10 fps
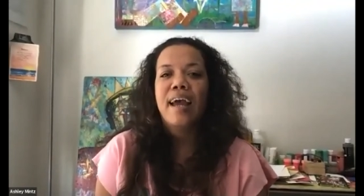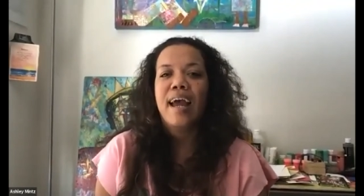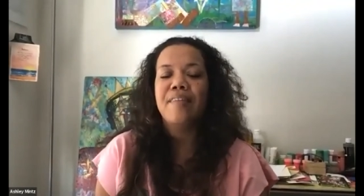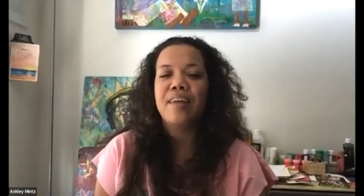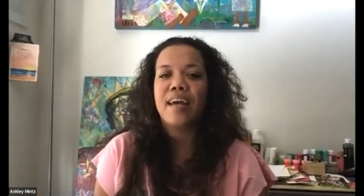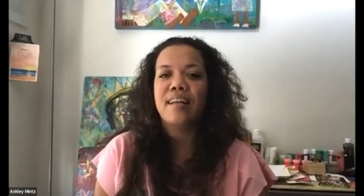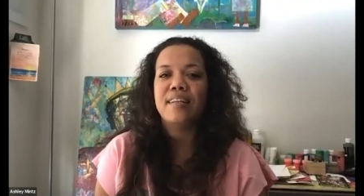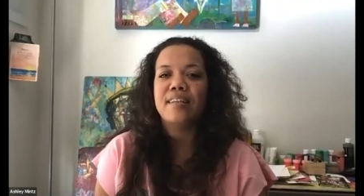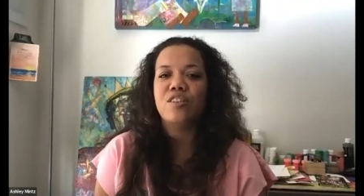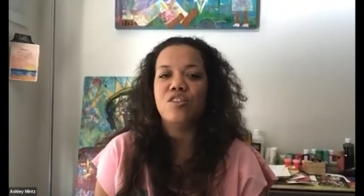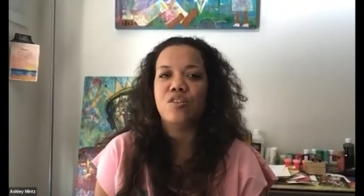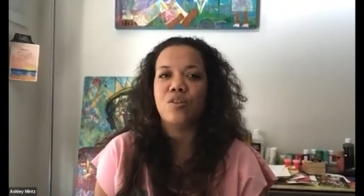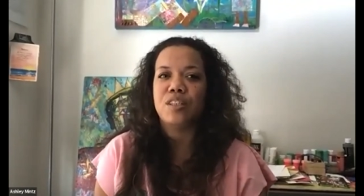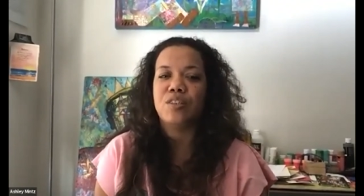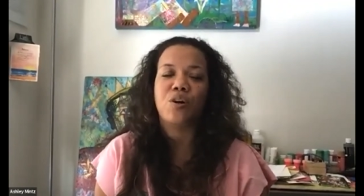And then so
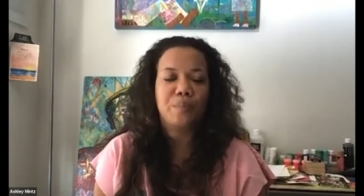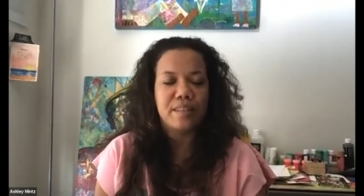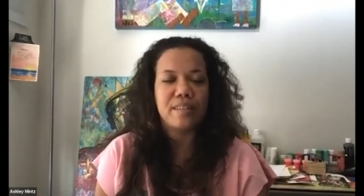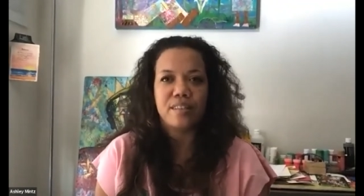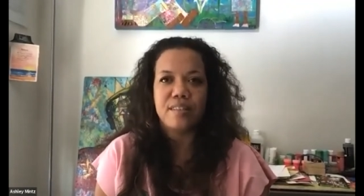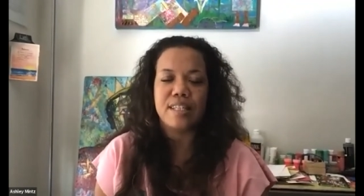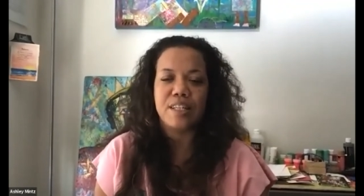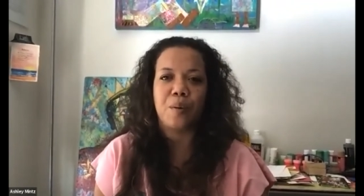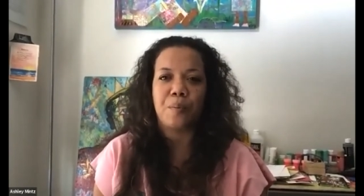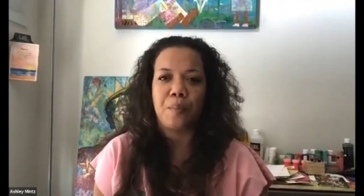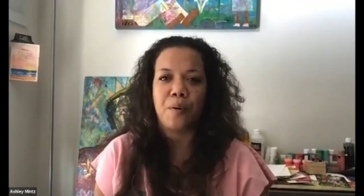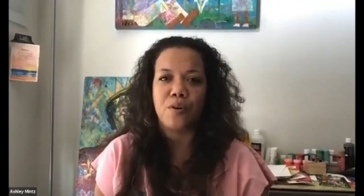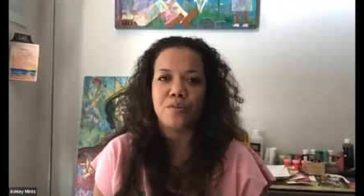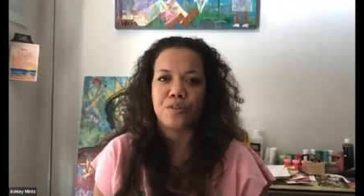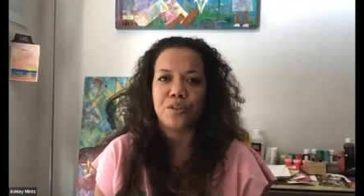she told me to send her a
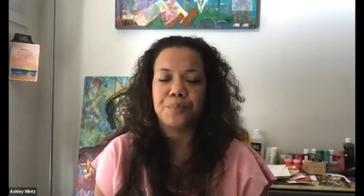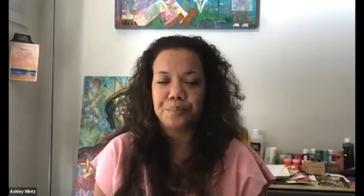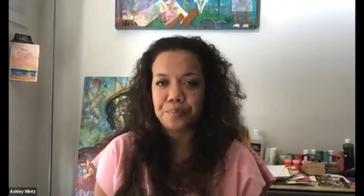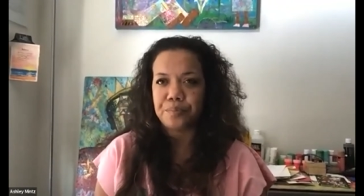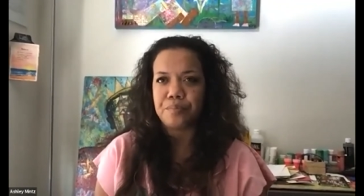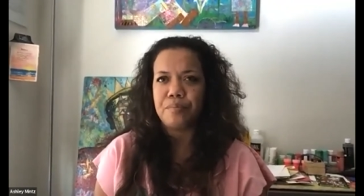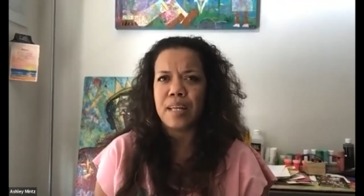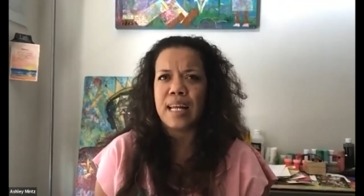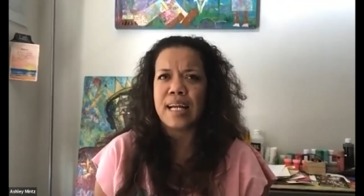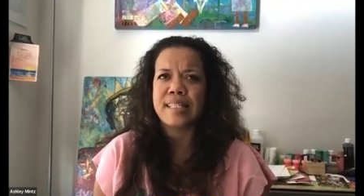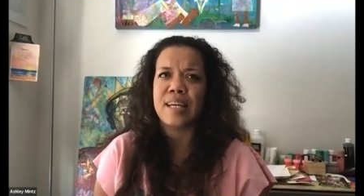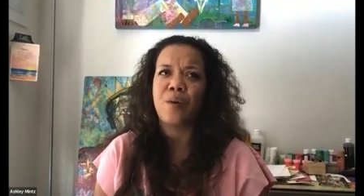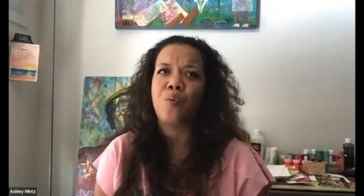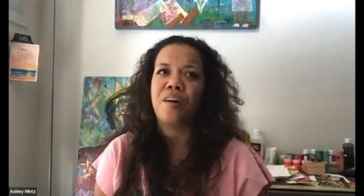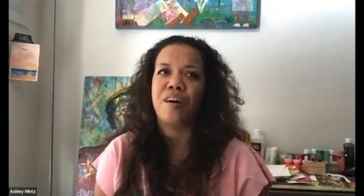proposal. And I sent
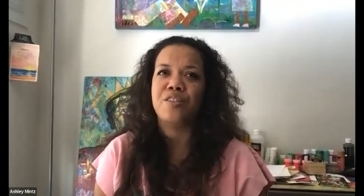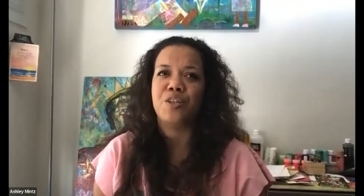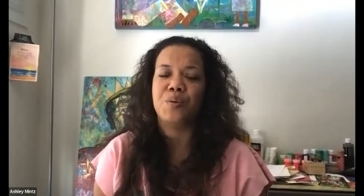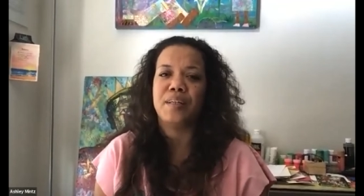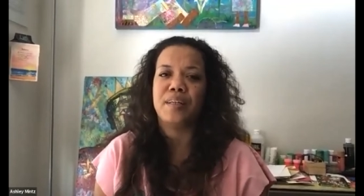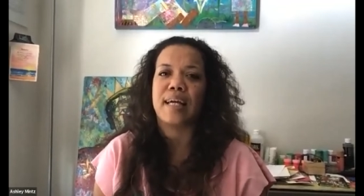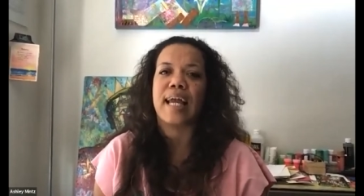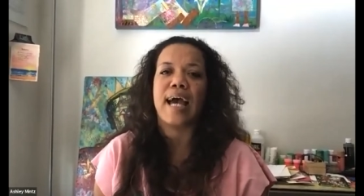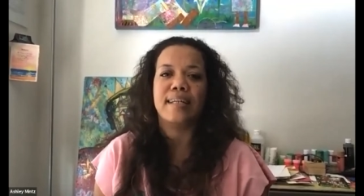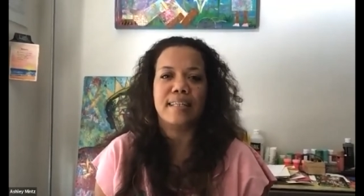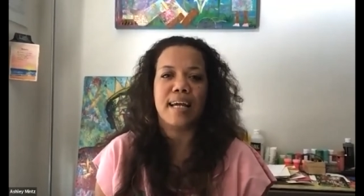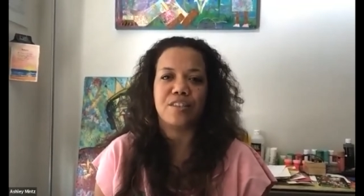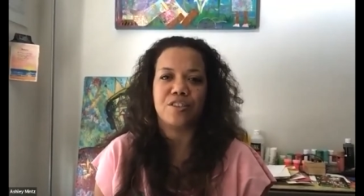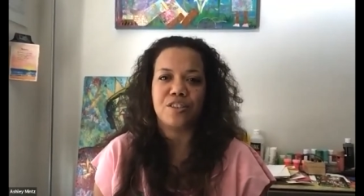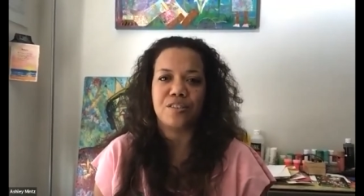one on doing, like adding
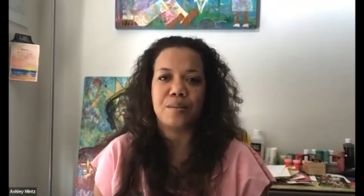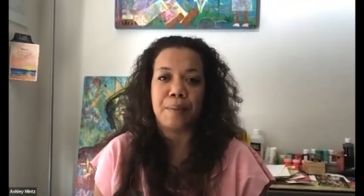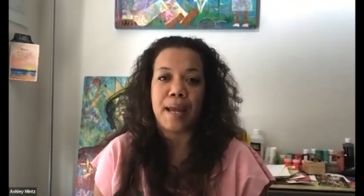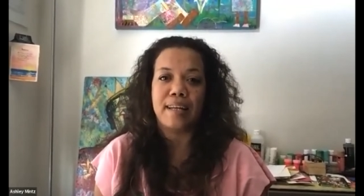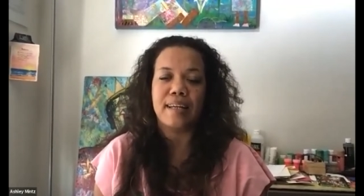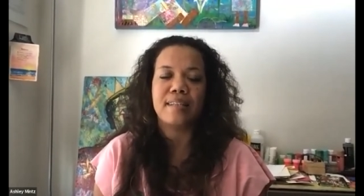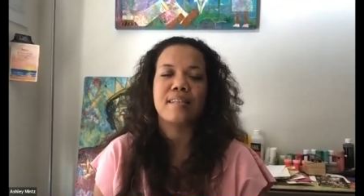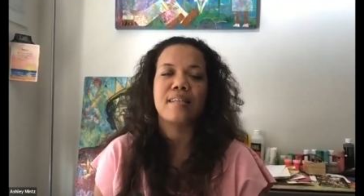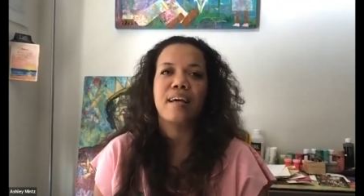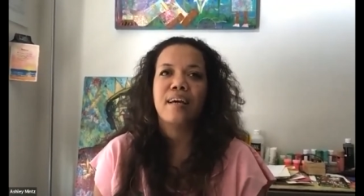textures to paintings.